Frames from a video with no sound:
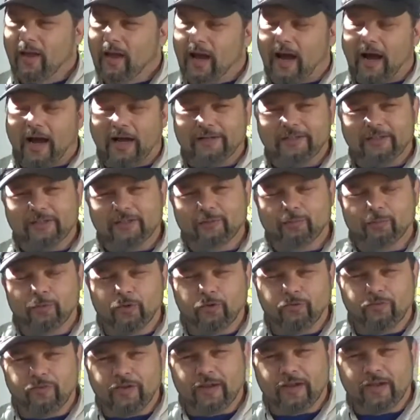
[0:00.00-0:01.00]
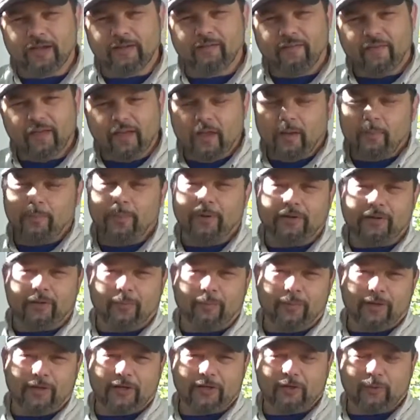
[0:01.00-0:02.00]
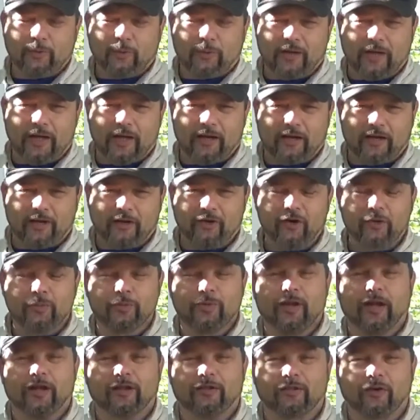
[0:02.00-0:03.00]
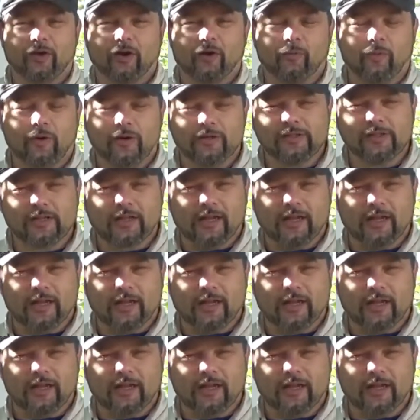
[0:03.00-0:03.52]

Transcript: I just moved in, picked the biggest one out of the group that I thought was,